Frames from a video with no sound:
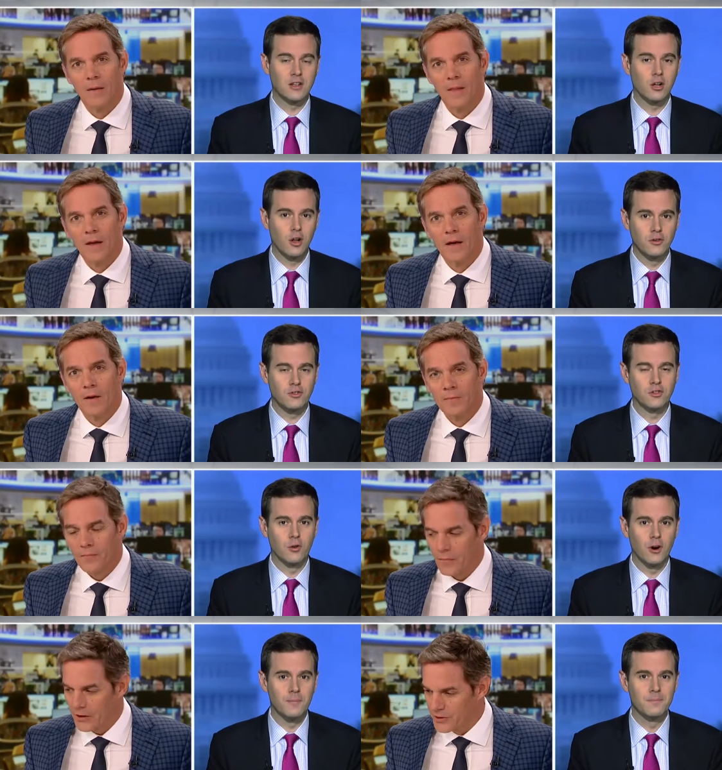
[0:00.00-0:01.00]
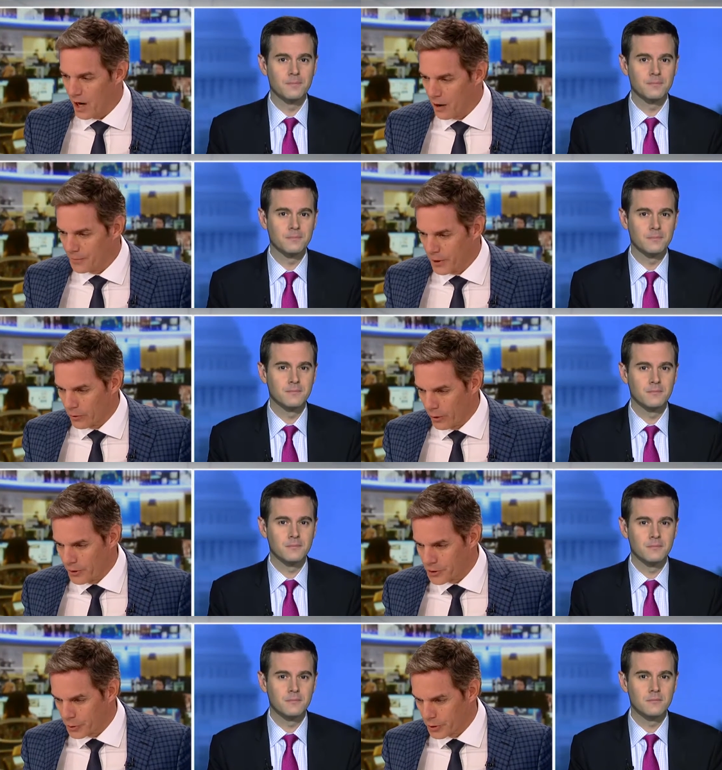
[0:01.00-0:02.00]
Speaker 1: to close the door.
Speaker 2: So our bureau
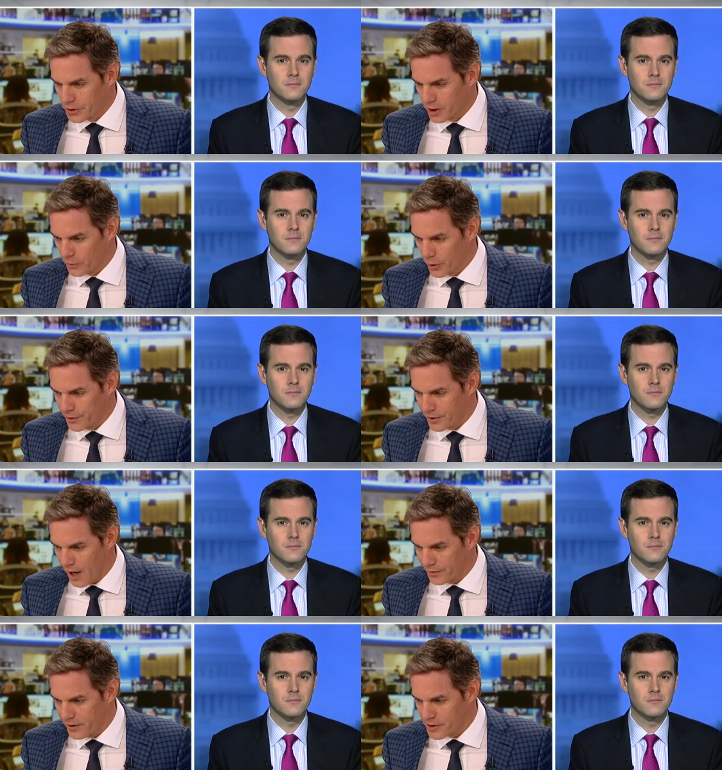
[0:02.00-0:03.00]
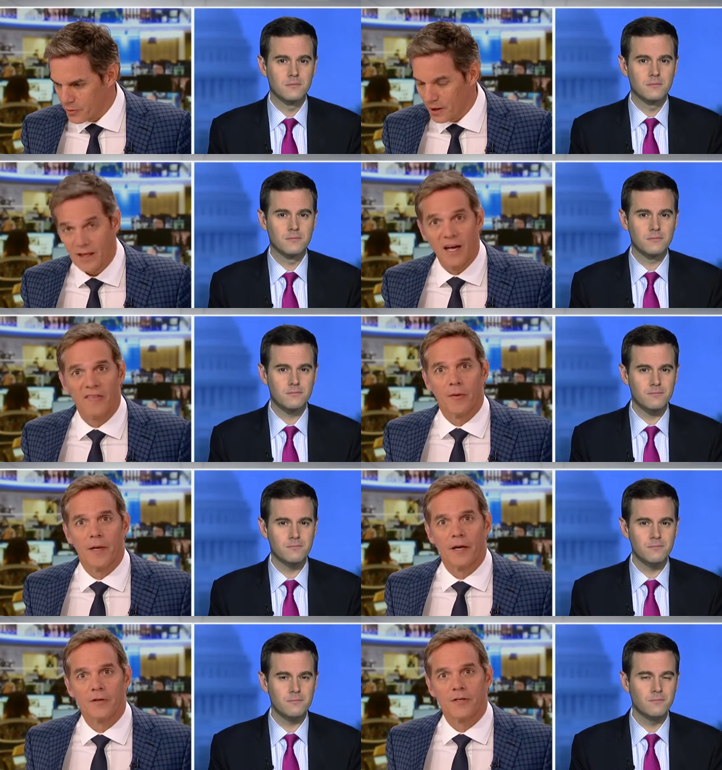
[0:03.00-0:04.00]
in Jerusalem reached out to the Israeli government.
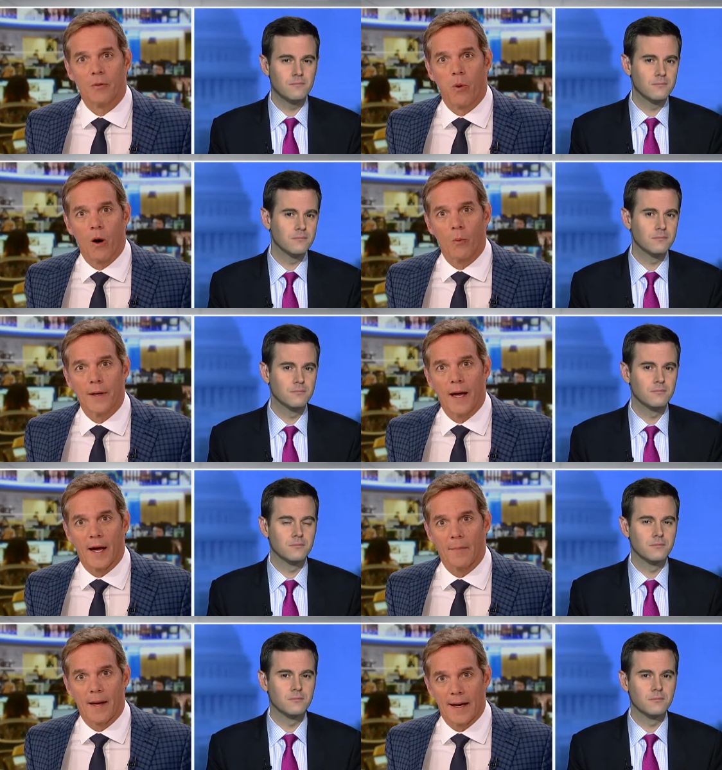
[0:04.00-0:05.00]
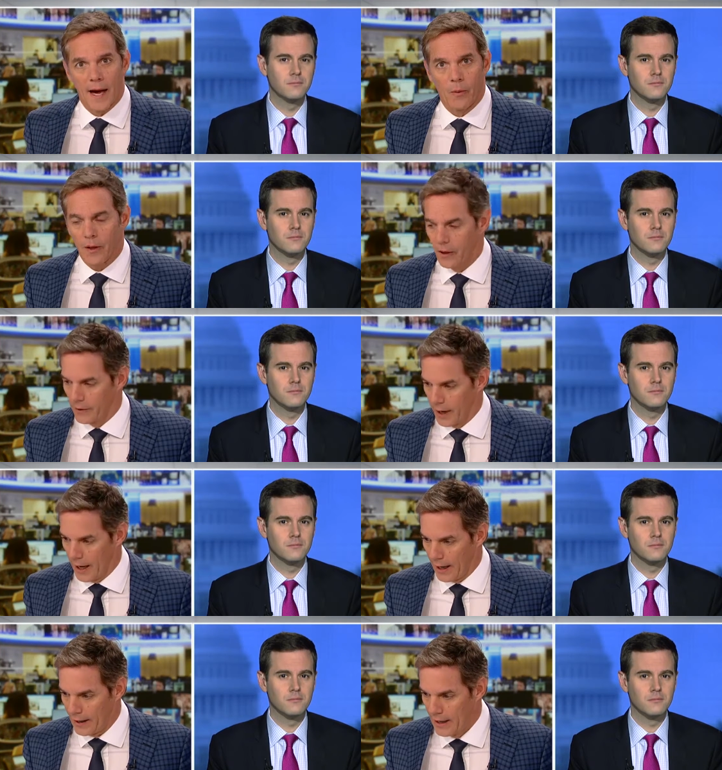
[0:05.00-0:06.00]
Here's the quote we got about an hour ago,
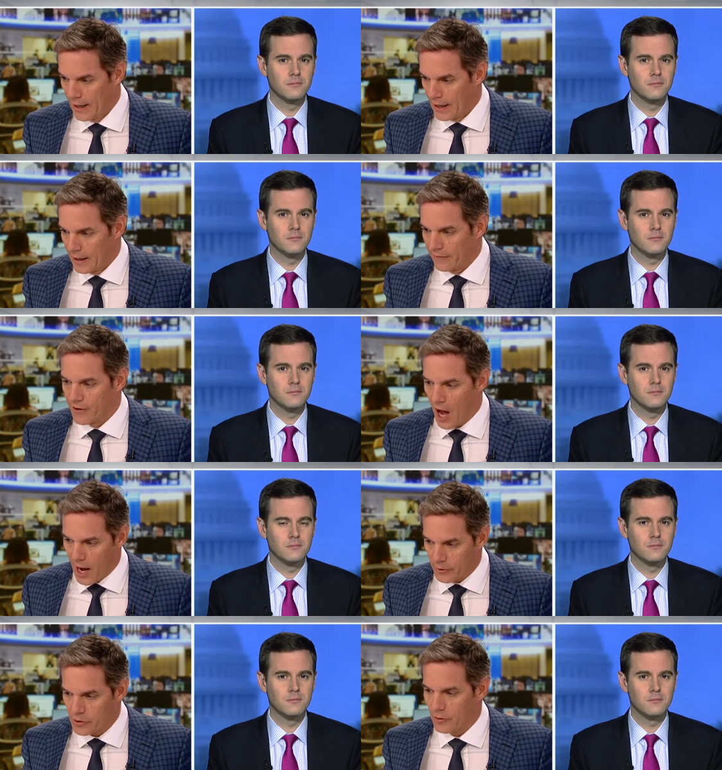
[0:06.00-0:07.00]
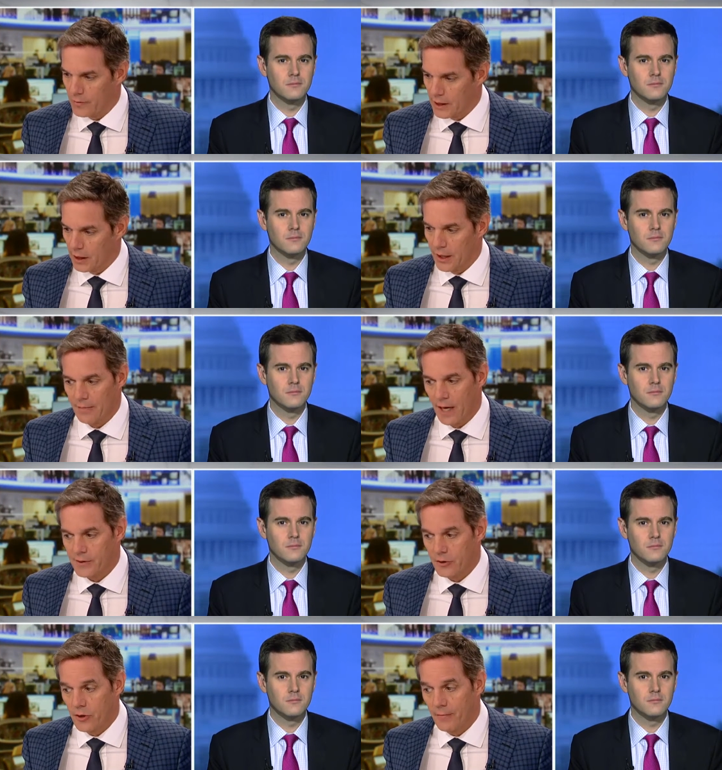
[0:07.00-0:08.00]
Guy. If Congresswoman Tlaib
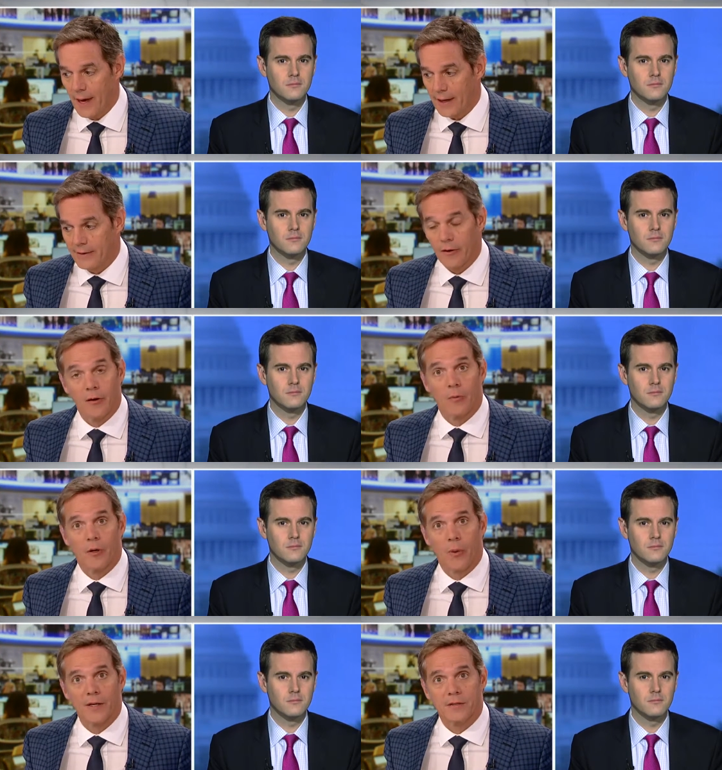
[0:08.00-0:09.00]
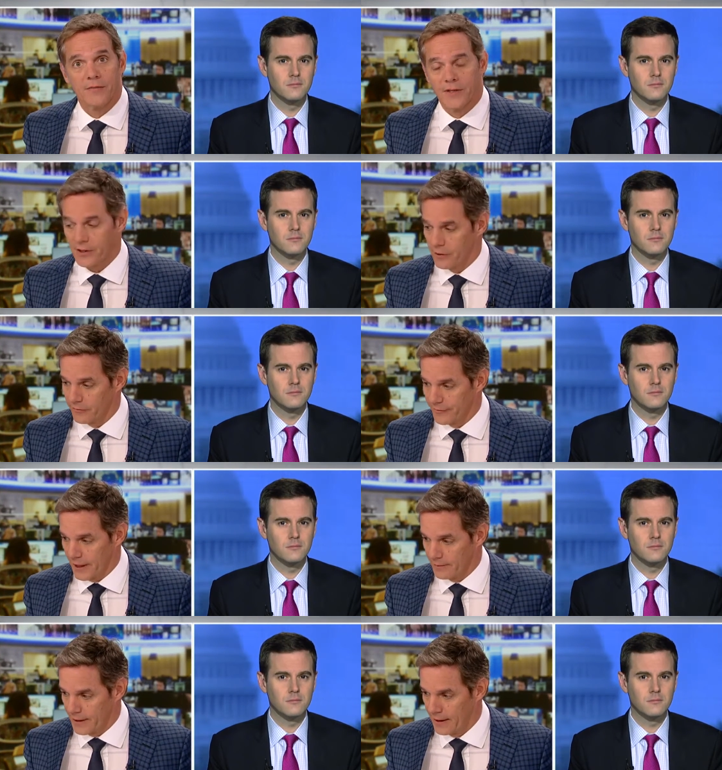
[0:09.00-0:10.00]
makes a humanitarian request to visit her
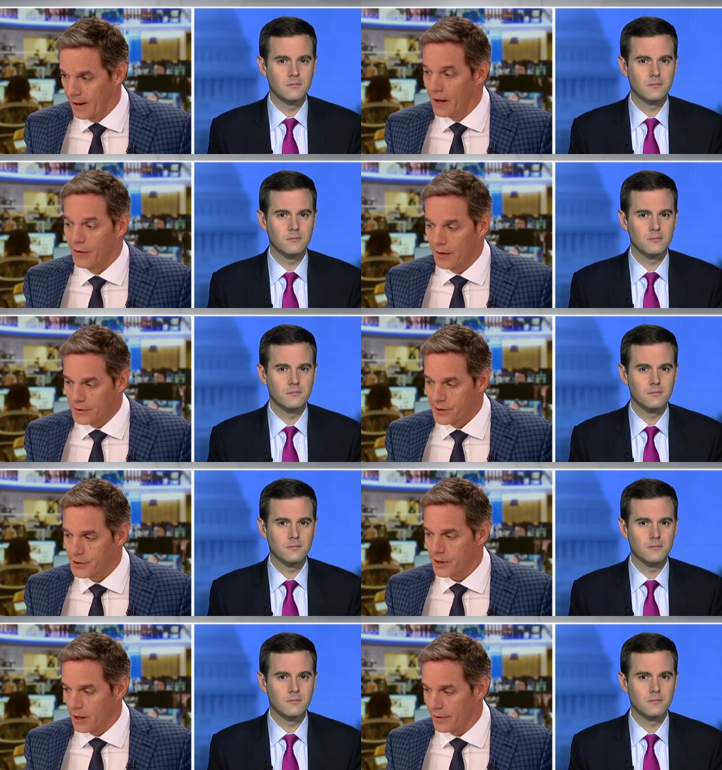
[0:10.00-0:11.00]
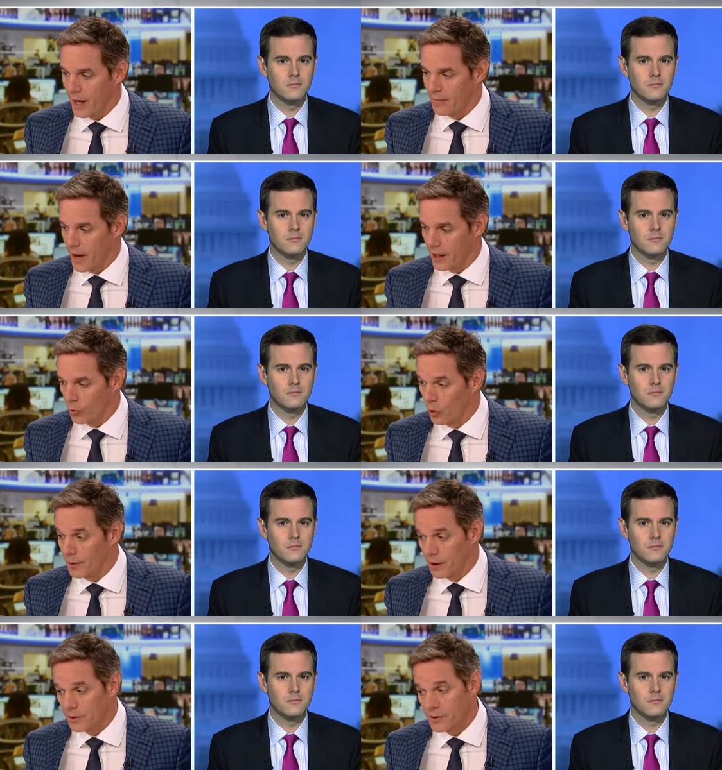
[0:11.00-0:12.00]
family, the decision on that matter will
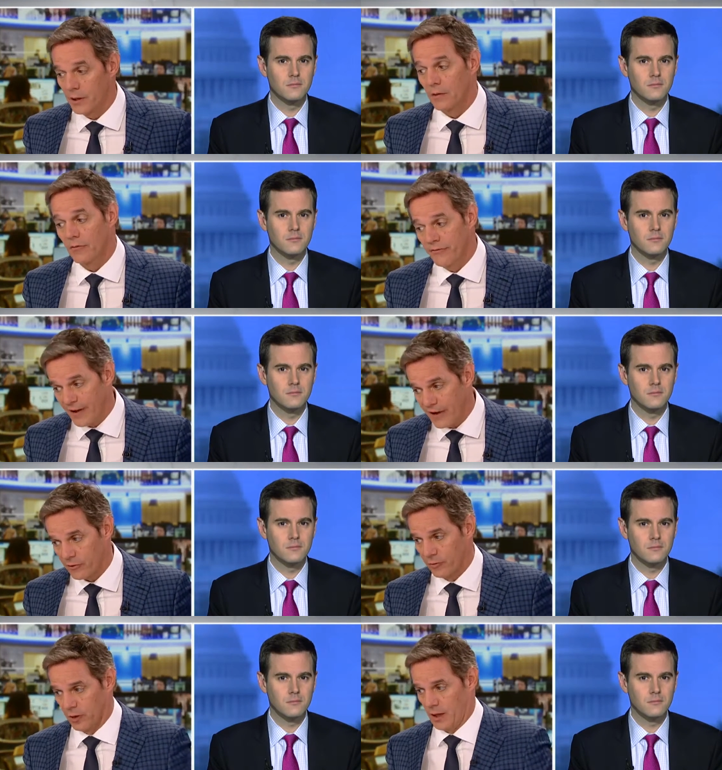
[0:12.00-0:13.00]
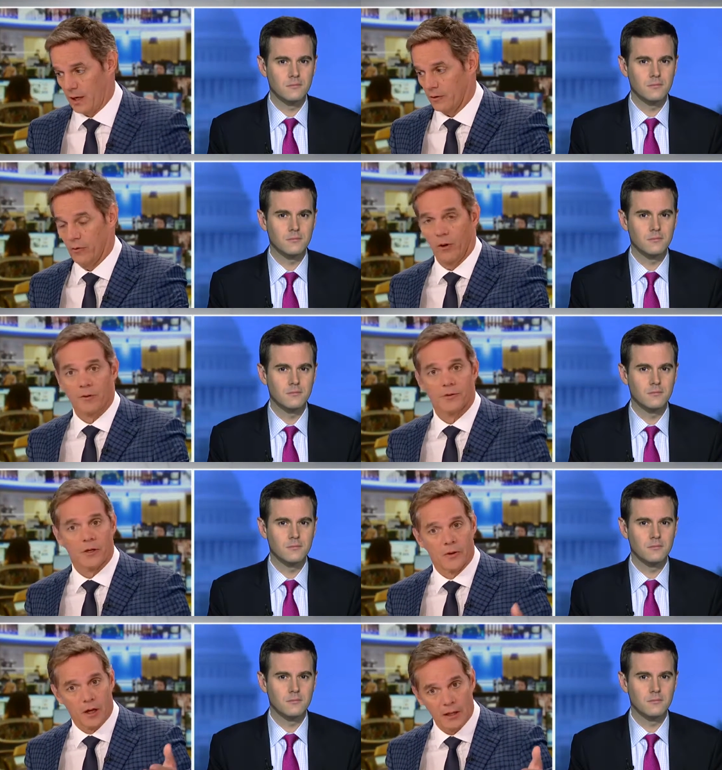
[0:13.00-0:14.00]
be considered favorably, end quote.
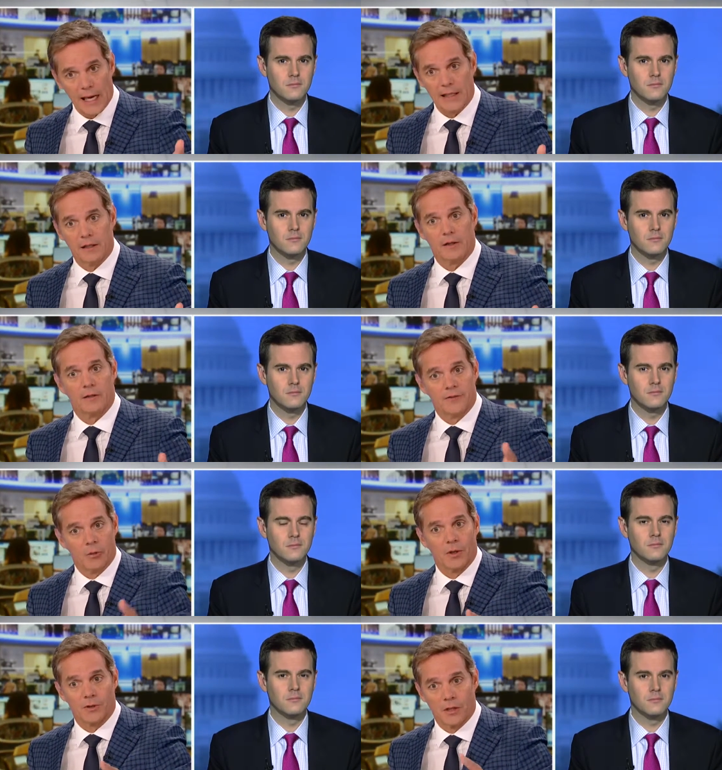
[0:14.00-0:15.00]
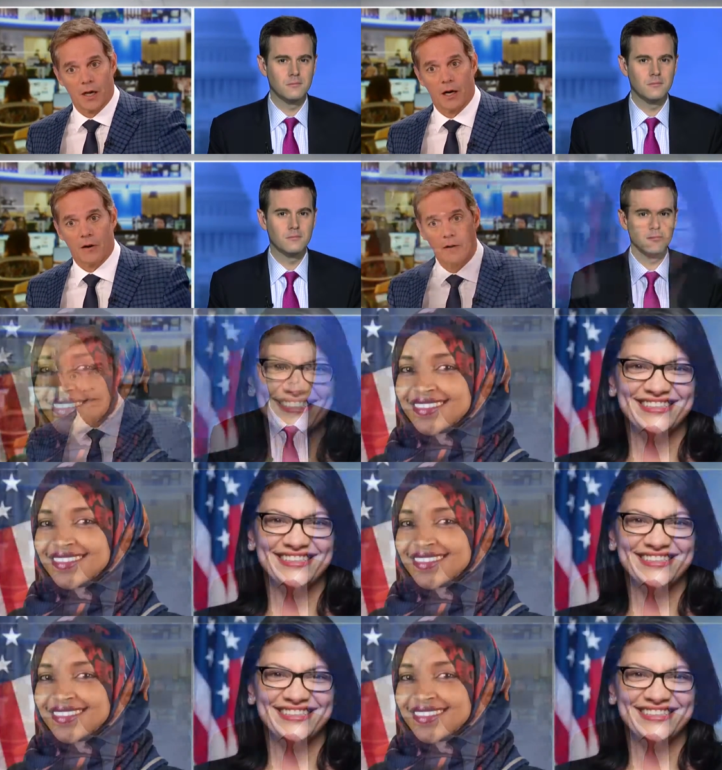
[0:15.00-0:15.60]
So in all likelihood, if she wants to go,